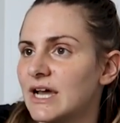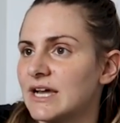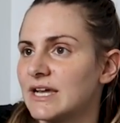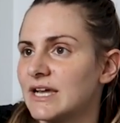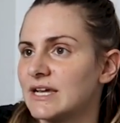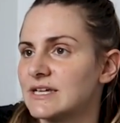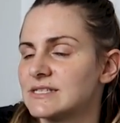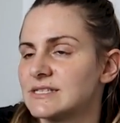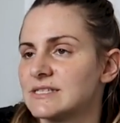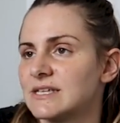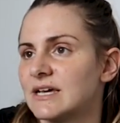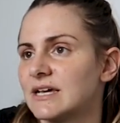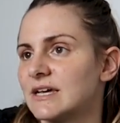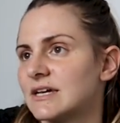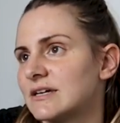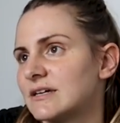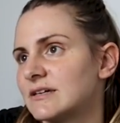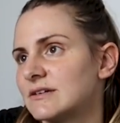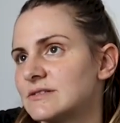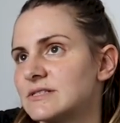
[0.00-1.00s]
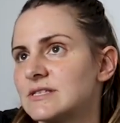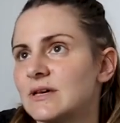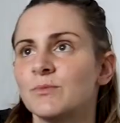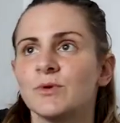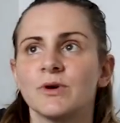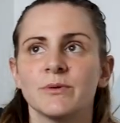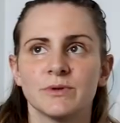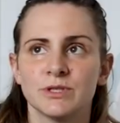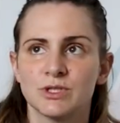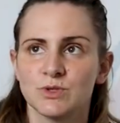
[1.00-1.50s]
I guess, like
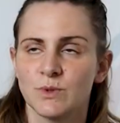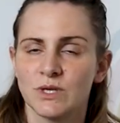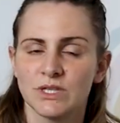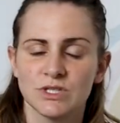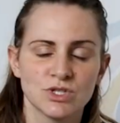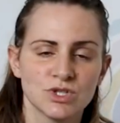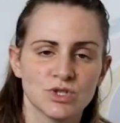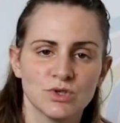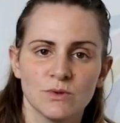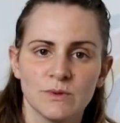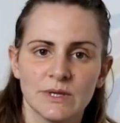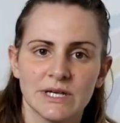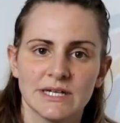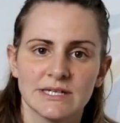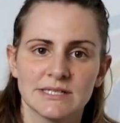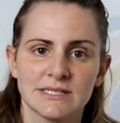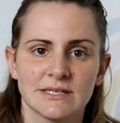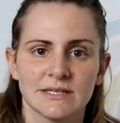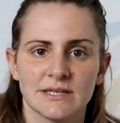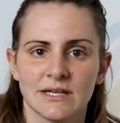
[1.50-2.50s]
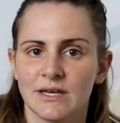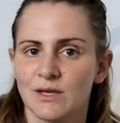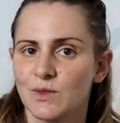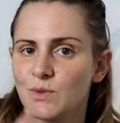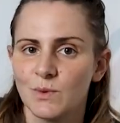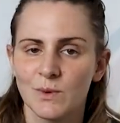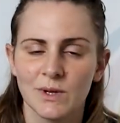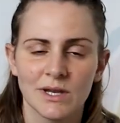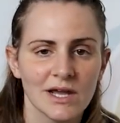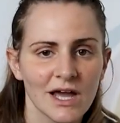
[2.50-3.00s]
somewhere between 2 weeks and like
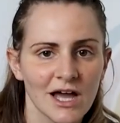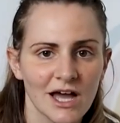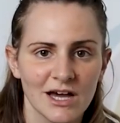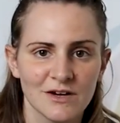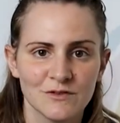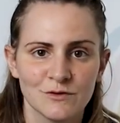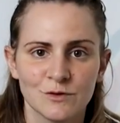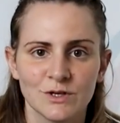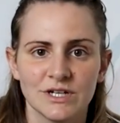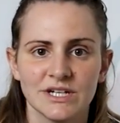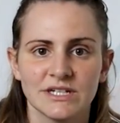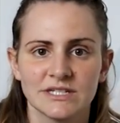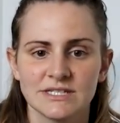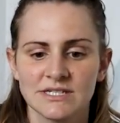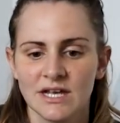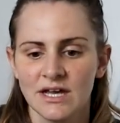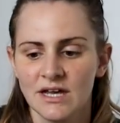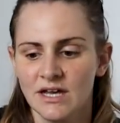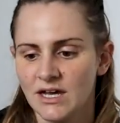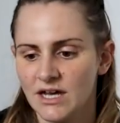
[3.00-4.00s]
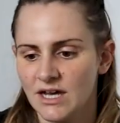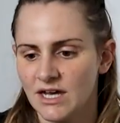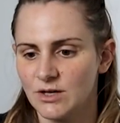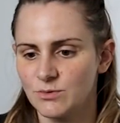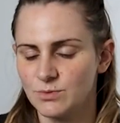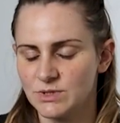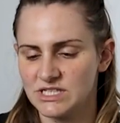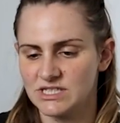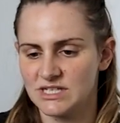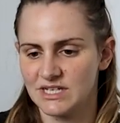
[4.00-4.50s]
3.5 weeks,
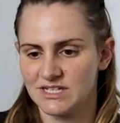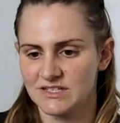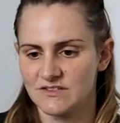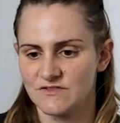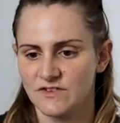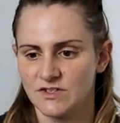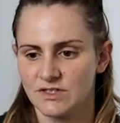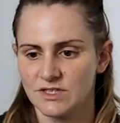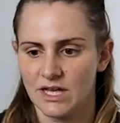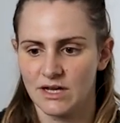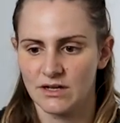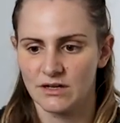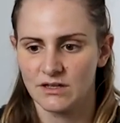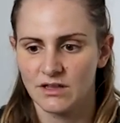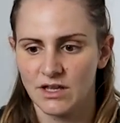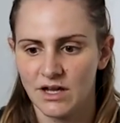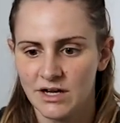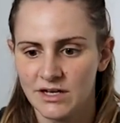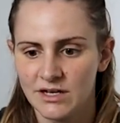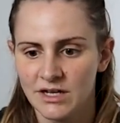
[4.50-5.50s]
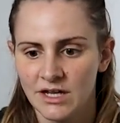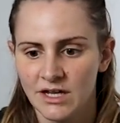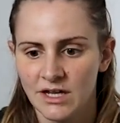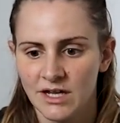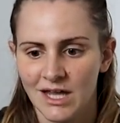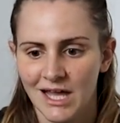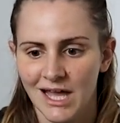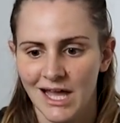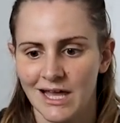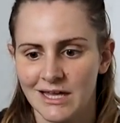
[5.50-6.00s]
Elba's legs filled out a lot,
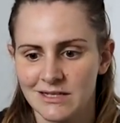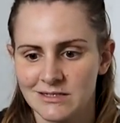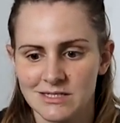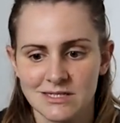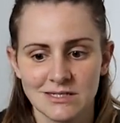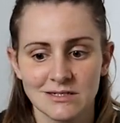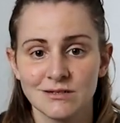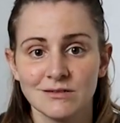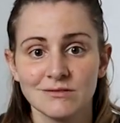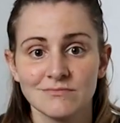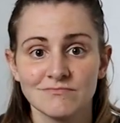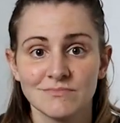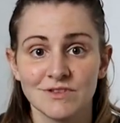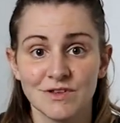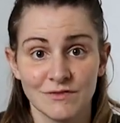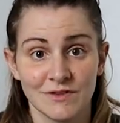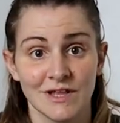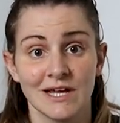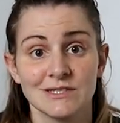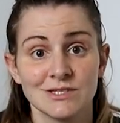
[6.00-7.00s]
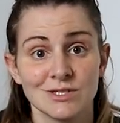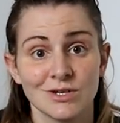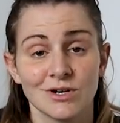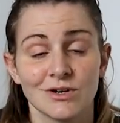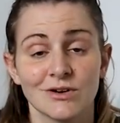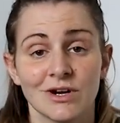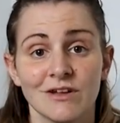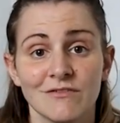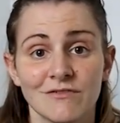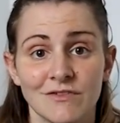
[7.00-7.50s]
and still the flats are
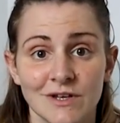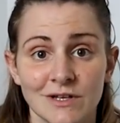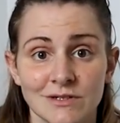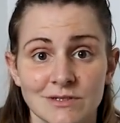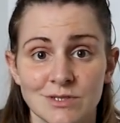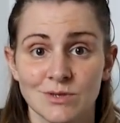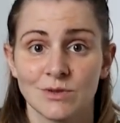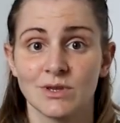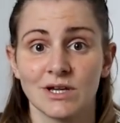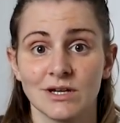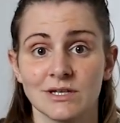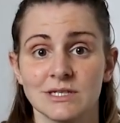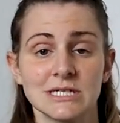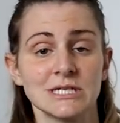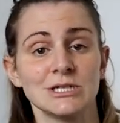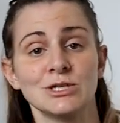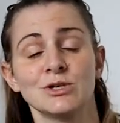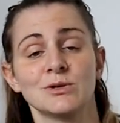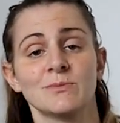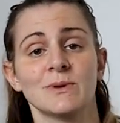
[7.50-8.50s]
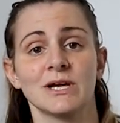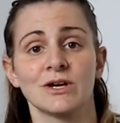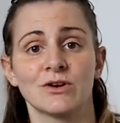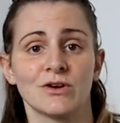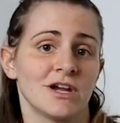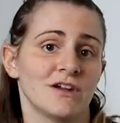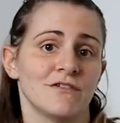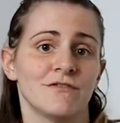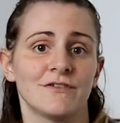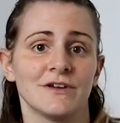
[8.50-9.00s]
a great fit. So they continue to be a
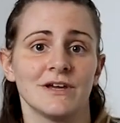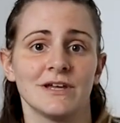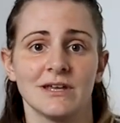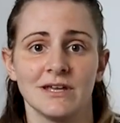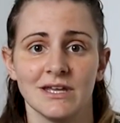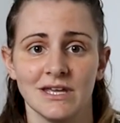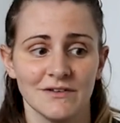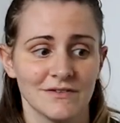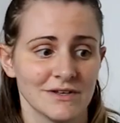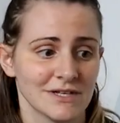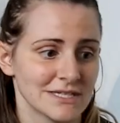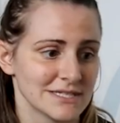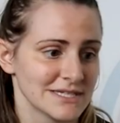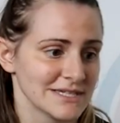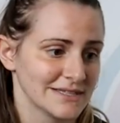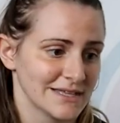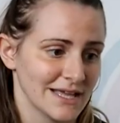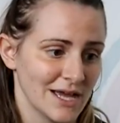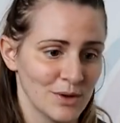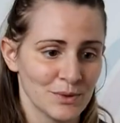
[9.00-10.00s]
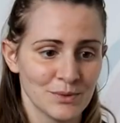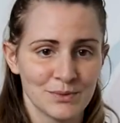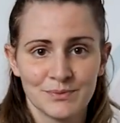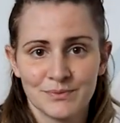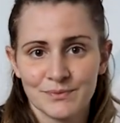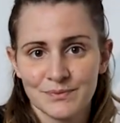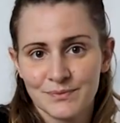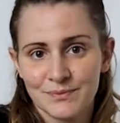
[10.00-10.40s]
great fit even until now.